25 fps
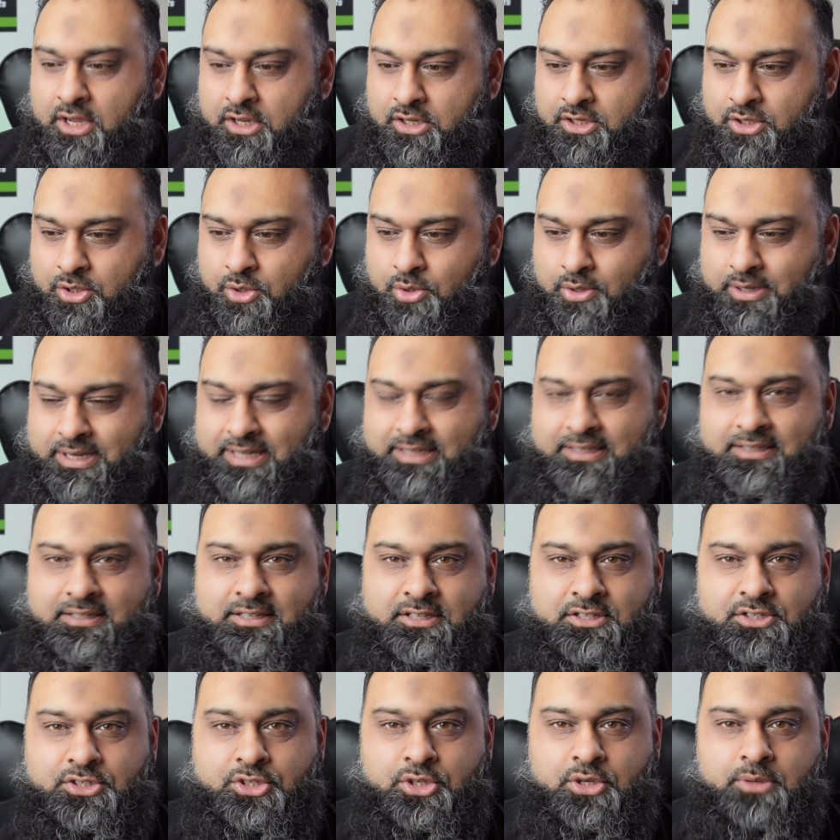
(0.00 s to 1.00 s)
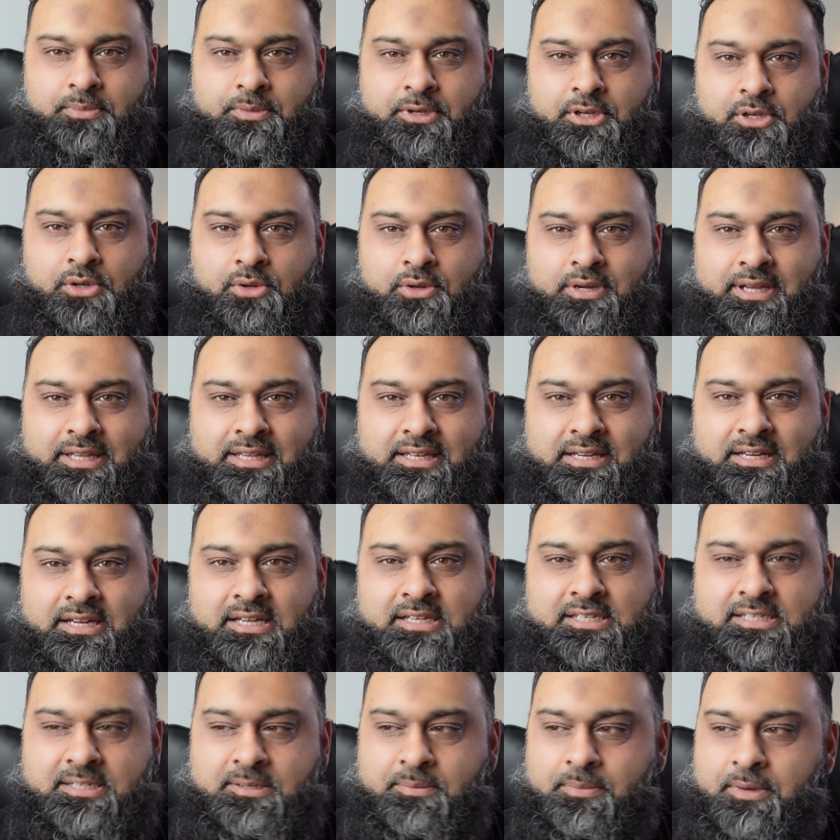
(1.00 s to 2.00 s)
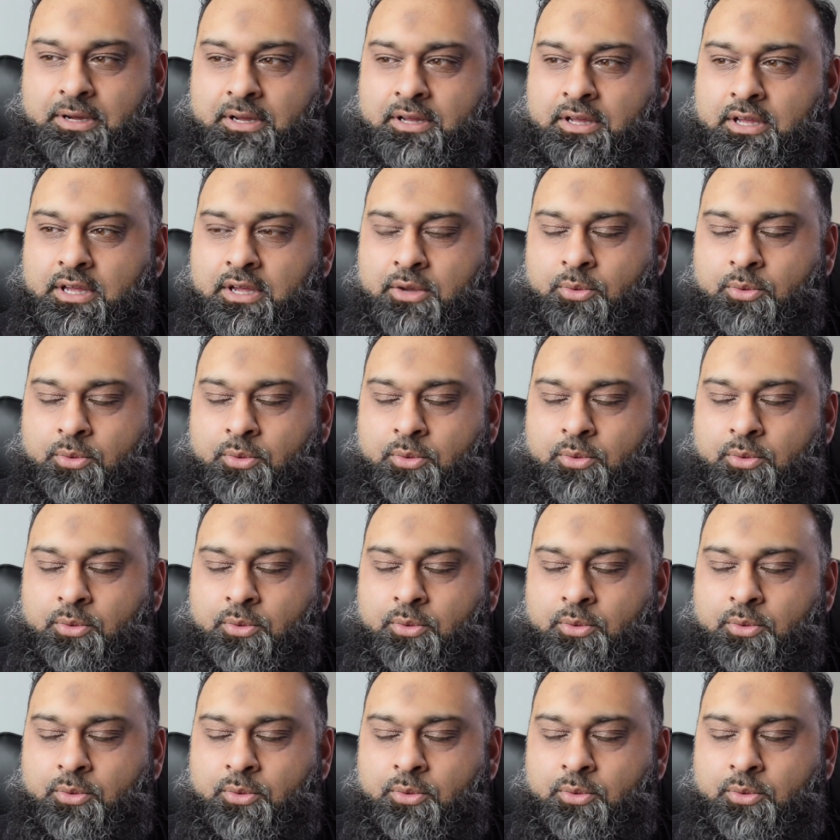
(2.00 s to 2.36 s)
you look at the consumer, you look at the customer,